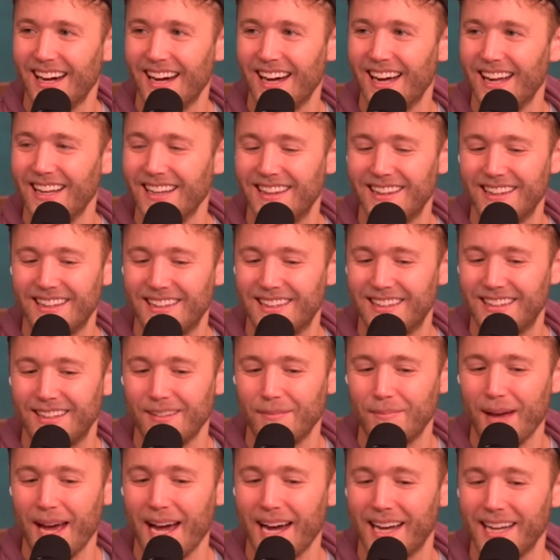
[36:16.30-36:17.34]
And to
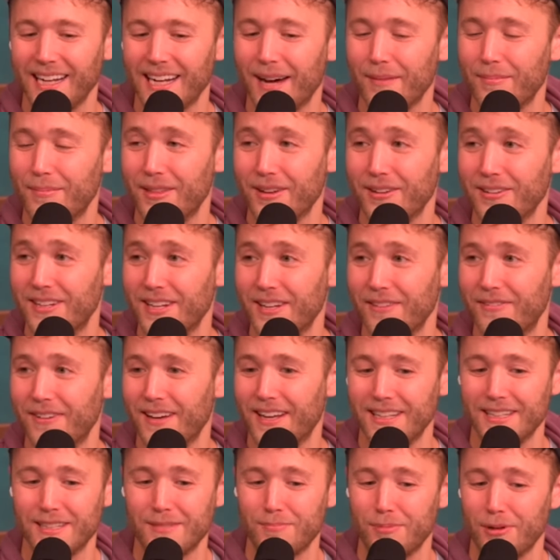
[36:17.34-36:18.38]
back it up, their
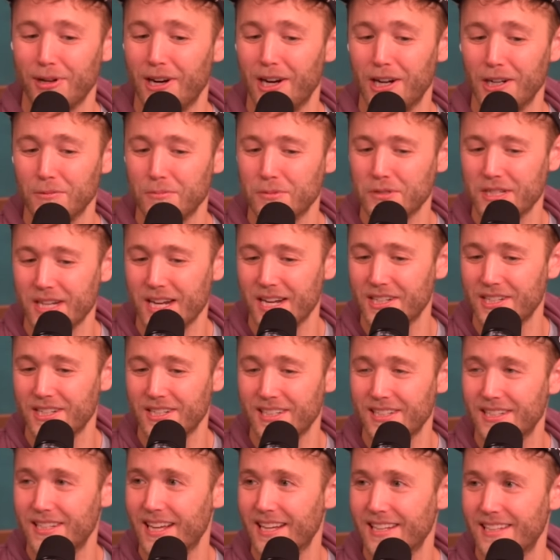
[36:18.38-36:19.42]
defense per 100
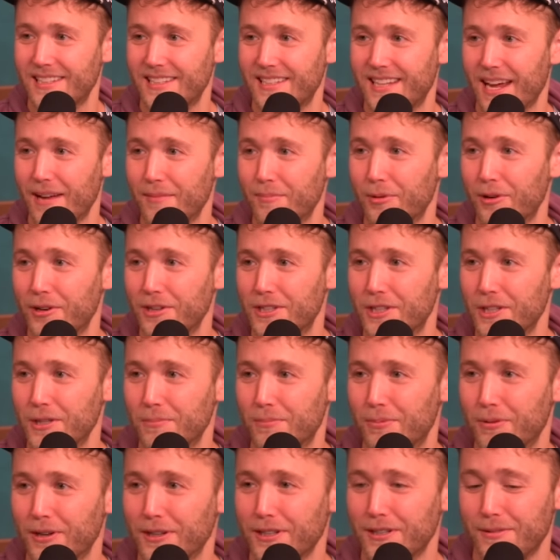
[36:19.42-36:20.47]
possessions gets 10.2
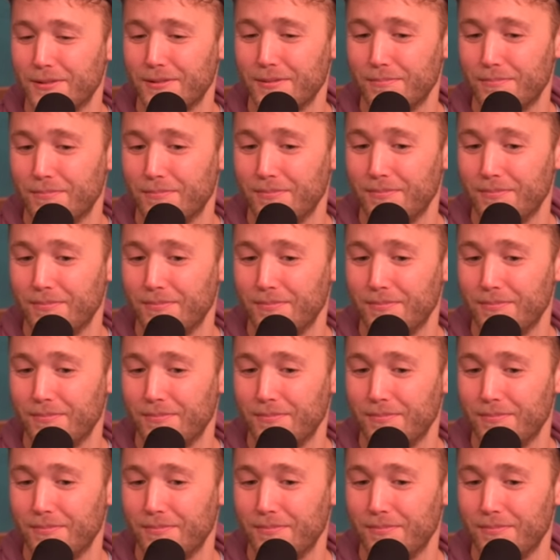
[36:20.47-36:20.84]
points